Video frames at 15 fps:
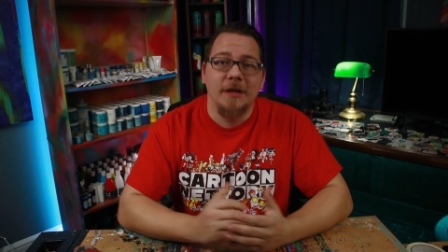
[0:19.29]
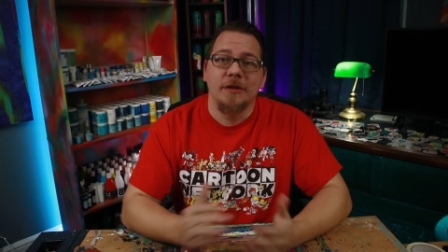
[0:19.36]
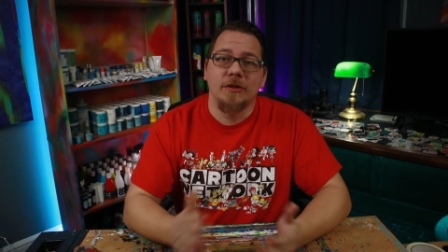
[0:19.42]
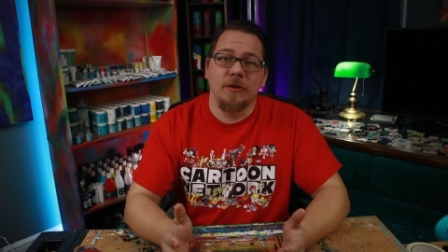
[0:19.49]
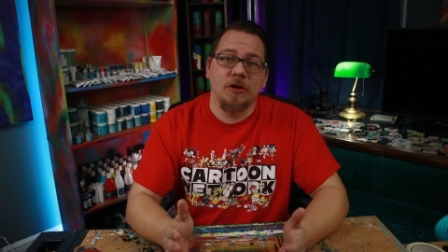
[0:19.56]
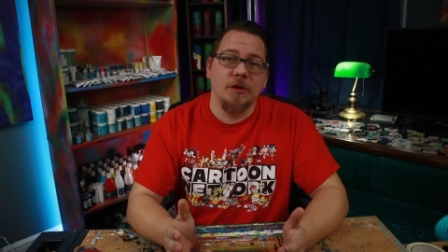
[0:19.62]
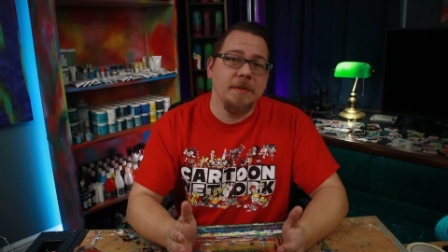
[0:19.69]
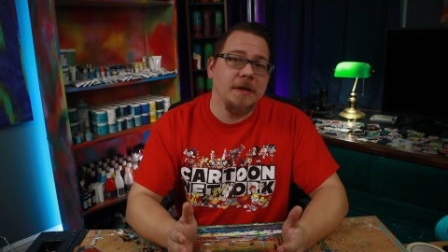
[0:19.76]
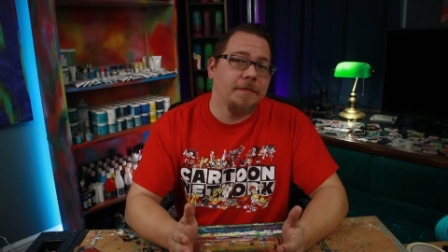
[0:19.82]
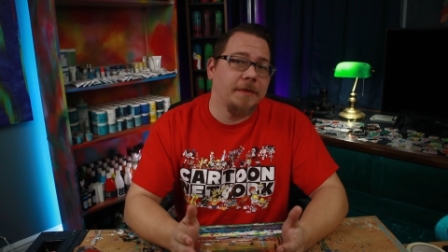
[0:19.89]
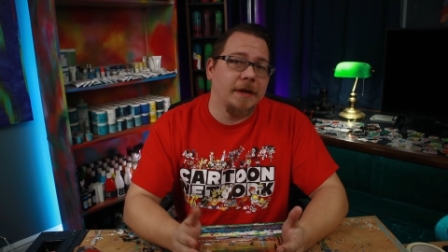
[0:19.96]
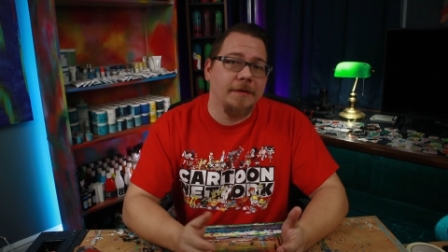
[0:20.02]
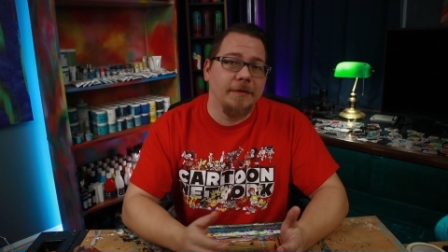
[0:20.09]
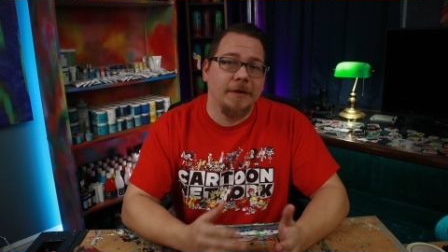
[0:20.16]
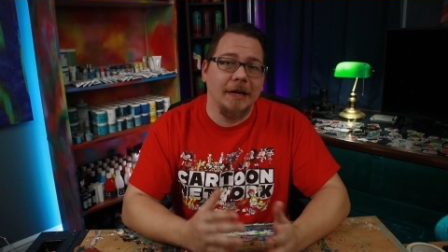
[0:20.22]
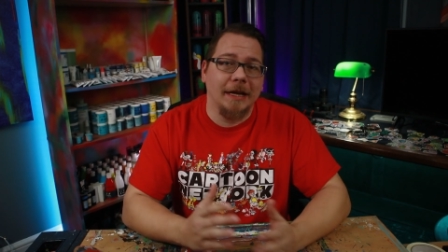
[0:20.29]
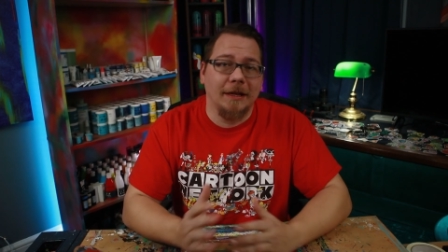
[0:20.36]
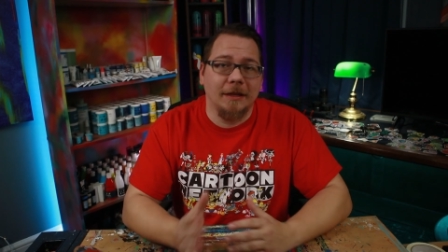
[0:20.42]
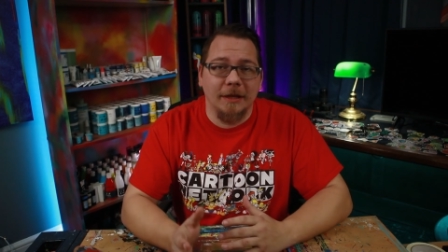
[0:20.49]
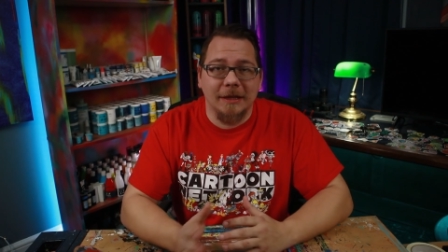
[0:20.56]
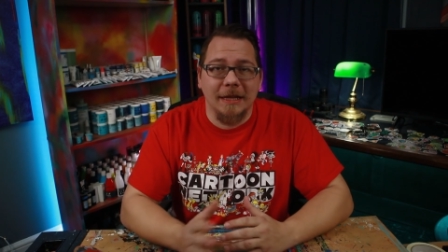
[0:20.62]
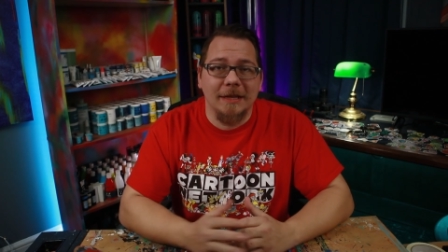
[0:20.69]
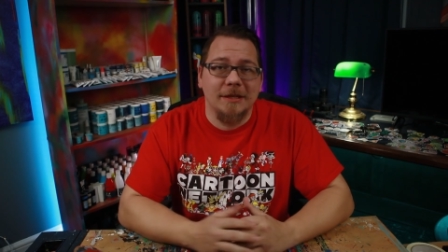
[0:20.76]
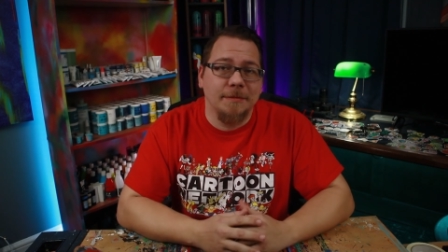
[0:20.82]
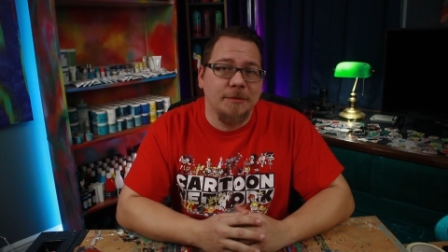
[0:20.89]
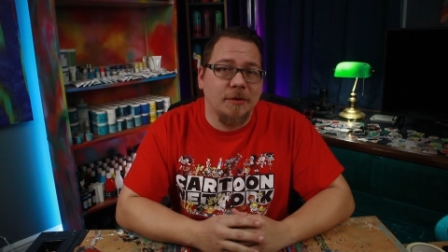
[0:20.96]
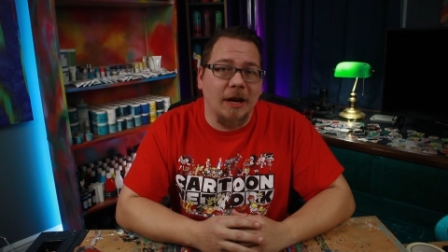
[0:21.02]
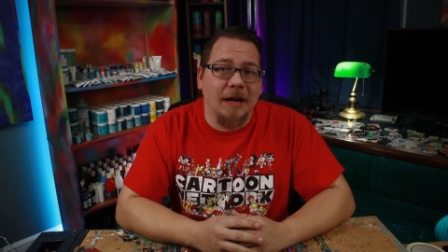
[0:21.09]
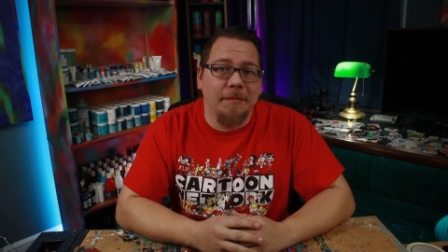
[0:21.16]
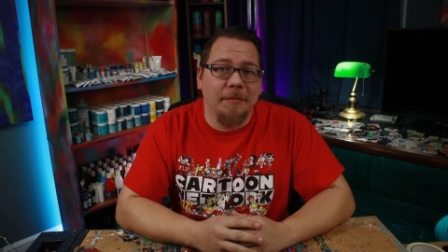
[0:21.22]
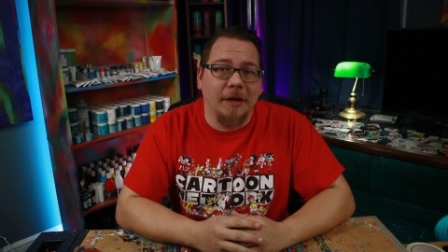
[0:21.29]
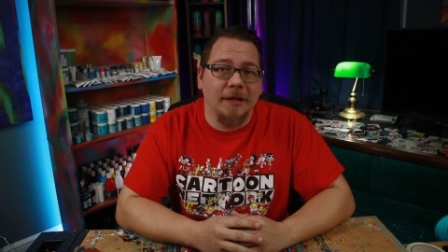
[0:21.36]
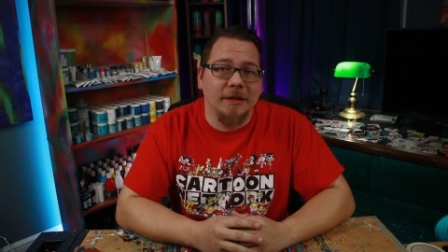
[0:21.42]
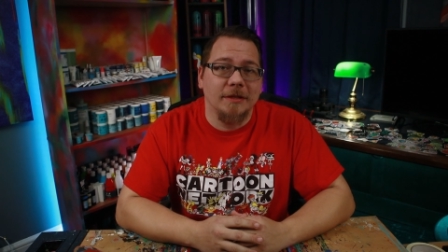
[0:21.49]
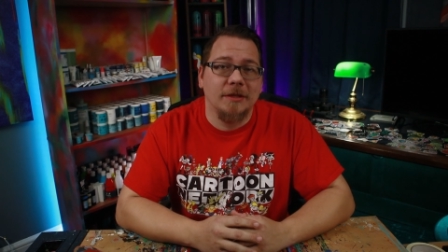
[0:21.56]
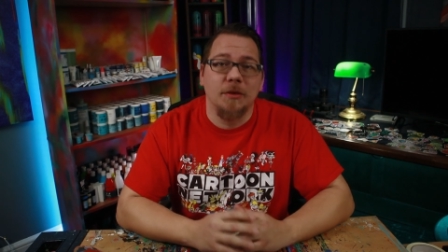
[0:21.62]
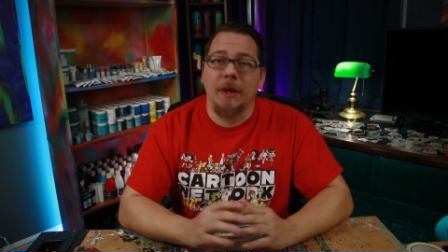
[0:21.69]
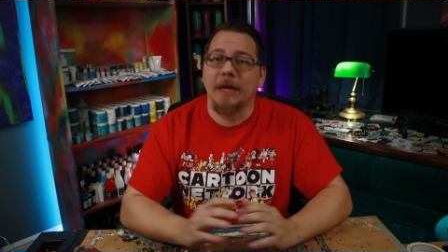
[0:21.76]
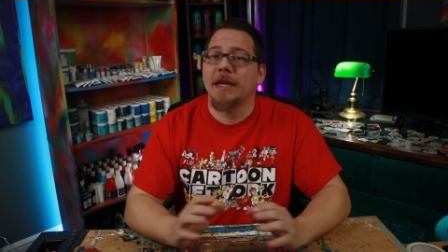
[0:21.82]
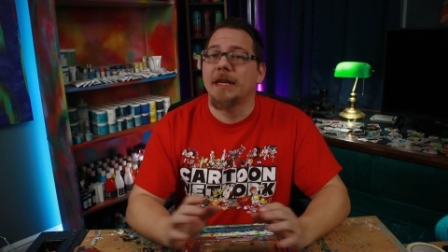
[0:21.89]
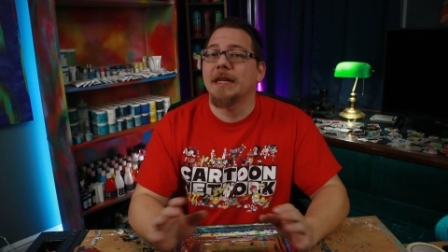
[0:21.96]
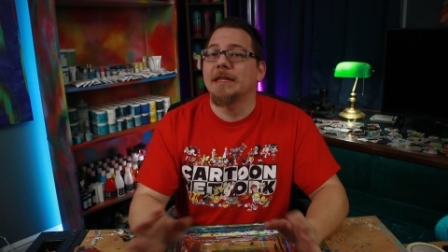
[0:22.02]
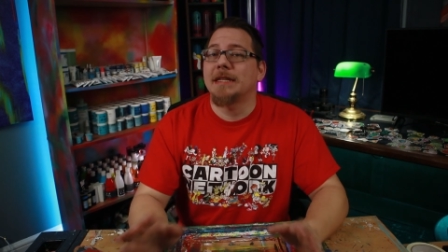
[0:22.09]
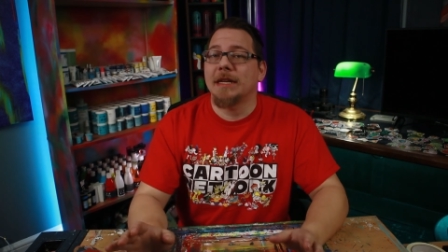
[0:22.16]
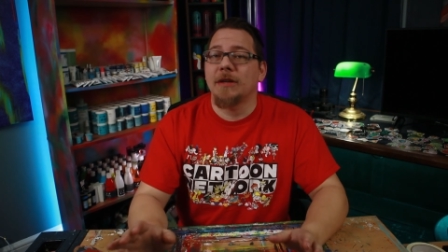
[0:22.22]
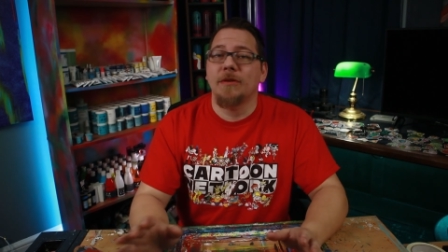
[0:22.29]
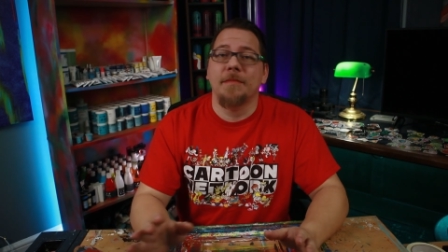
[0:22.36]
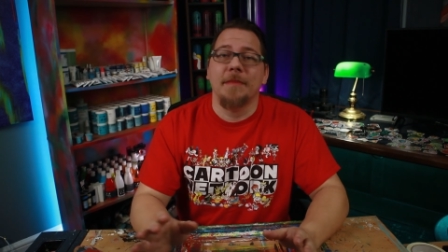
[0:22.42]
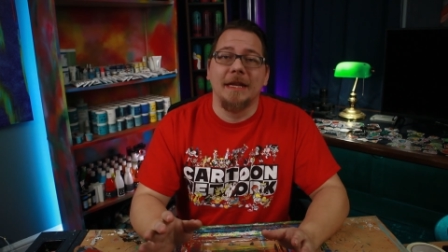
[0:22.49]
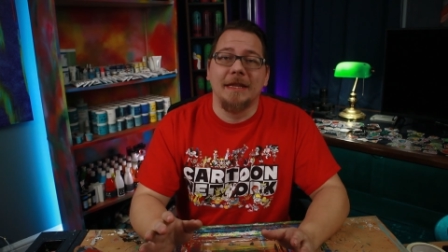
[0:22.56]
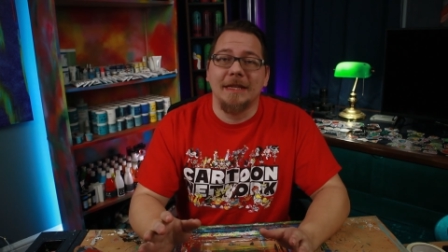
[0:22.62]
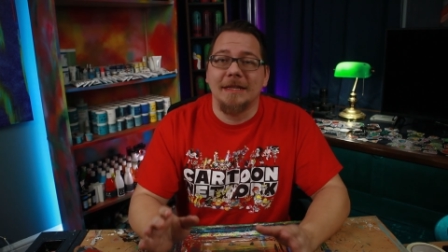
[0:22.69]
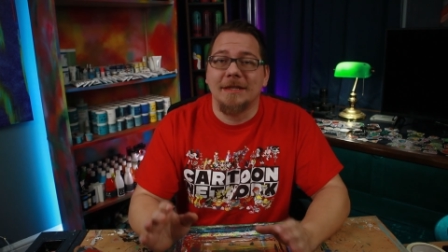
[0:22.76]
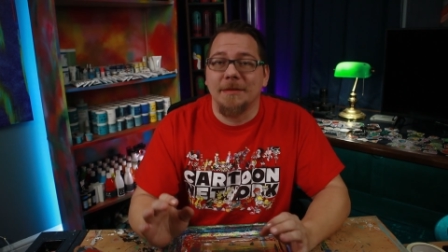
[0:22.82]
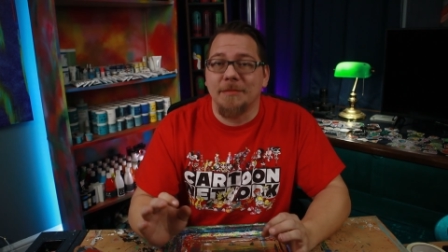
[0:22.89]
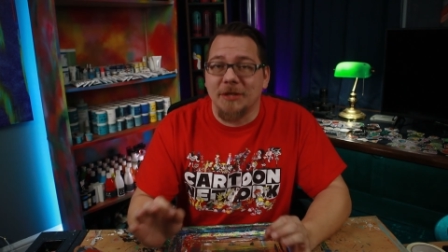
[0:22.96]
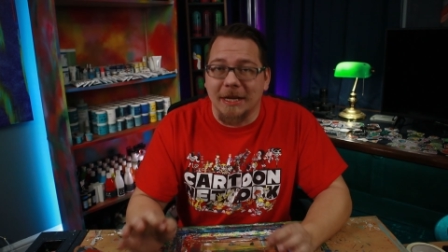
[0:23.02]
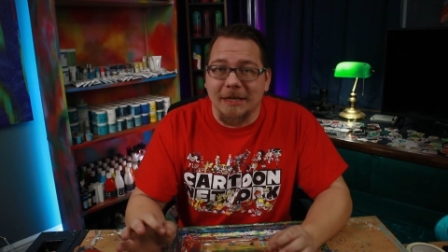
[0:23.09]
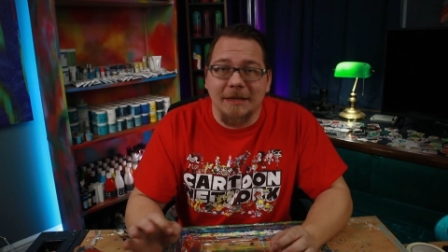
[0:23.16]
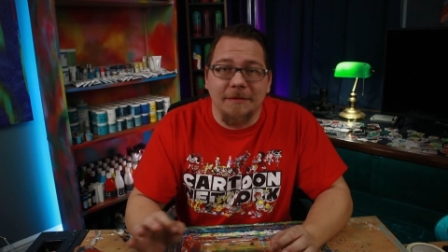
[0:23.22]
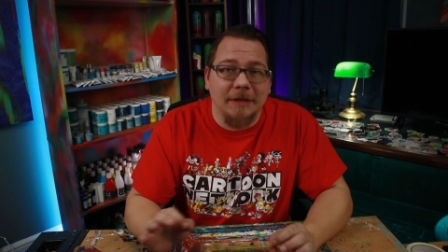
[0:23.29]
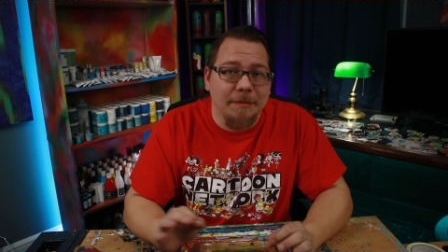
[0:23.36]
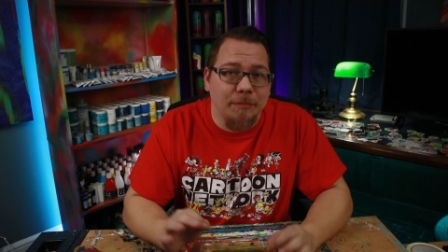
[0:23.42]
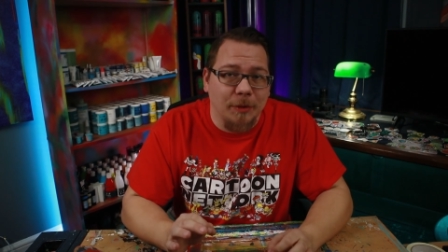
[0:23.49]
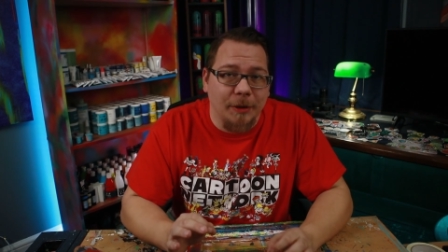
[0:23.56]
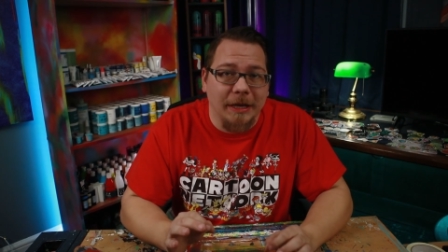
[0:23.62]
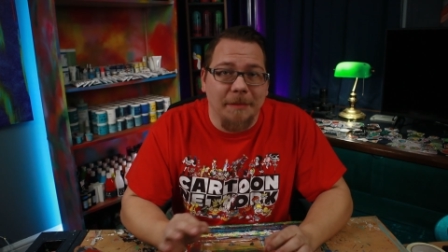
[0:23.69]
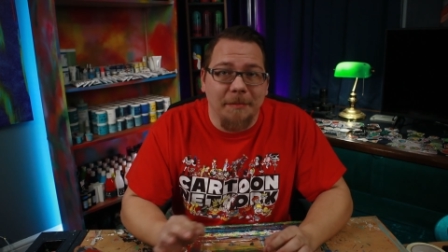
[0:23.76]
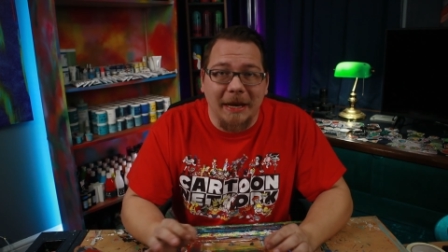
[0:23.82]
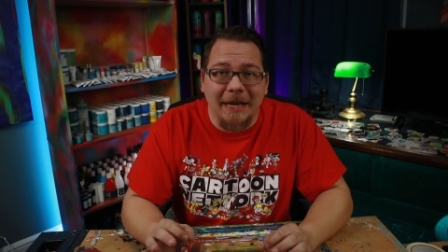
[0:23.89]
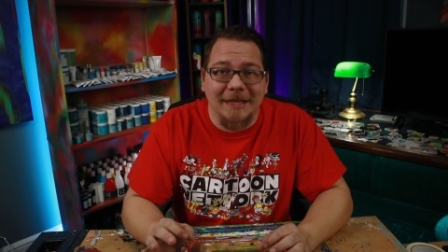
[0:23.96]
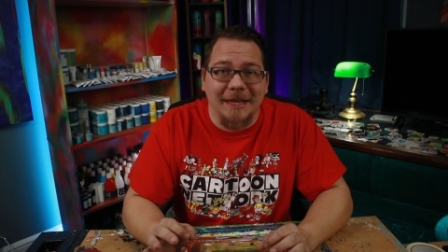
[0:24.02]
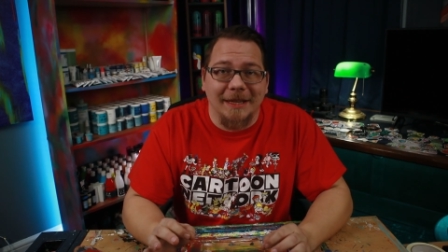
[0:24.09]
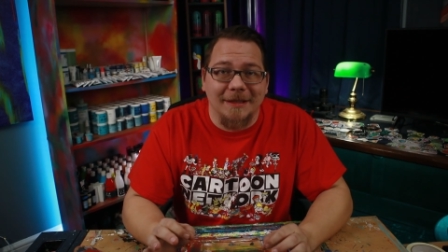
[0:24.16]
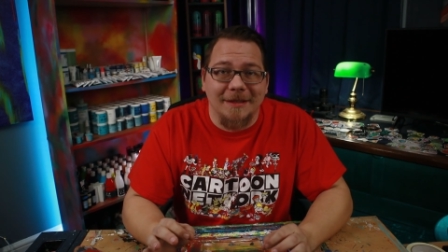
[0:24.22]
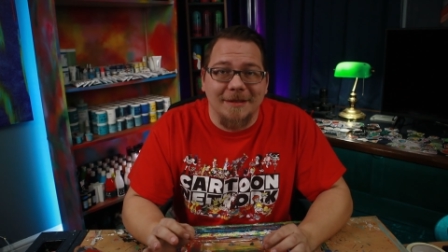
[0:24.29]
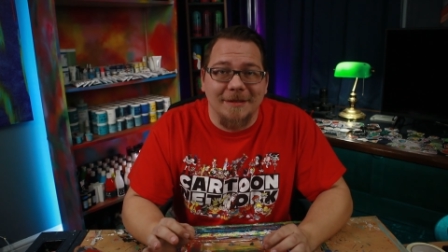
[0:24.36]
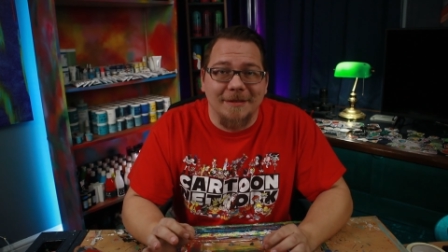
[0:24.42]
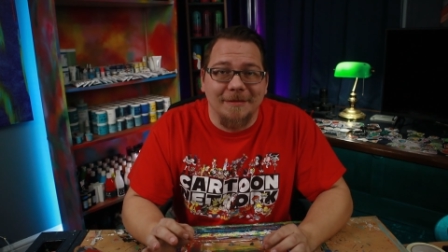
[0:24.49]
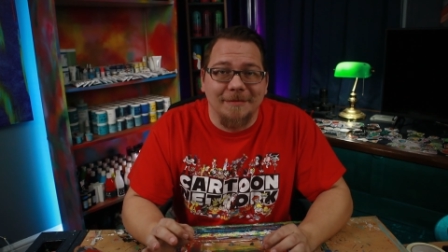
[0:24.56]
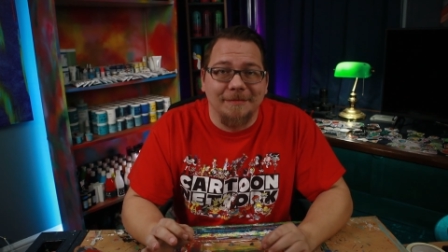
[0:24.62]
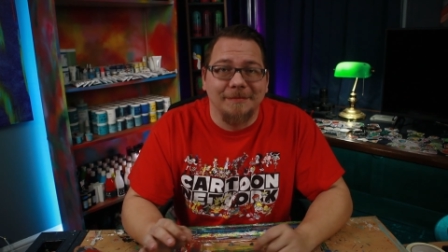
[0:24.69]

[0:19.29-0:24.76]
So do me a favor and click that subscribe button so I can continue to make these subjectively brilliant paintings.